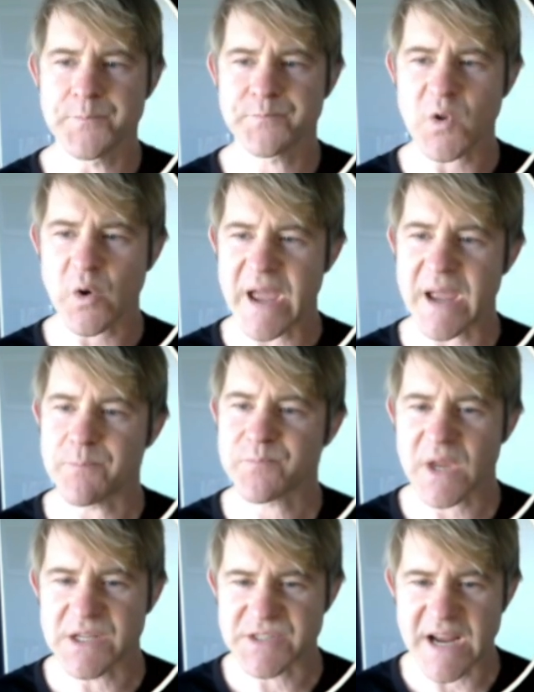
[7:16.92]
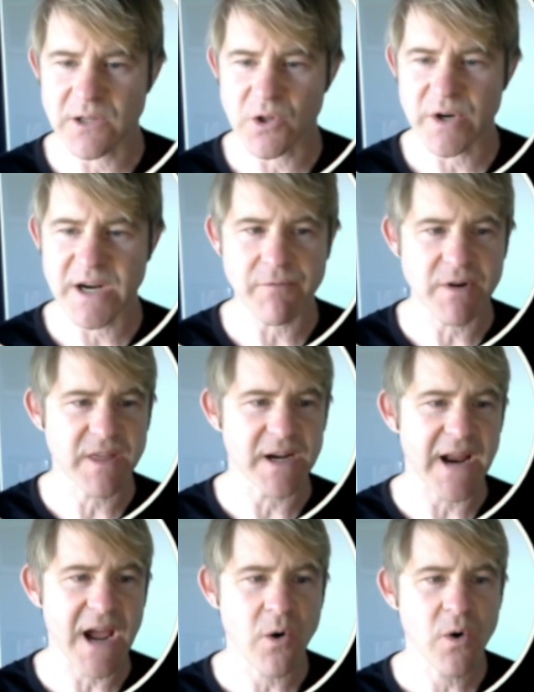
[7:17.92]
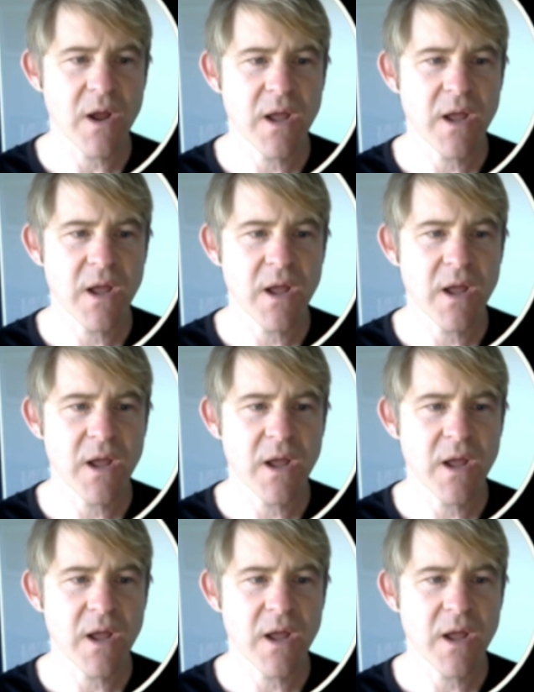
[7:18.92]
Okay, it's downloaded everything now,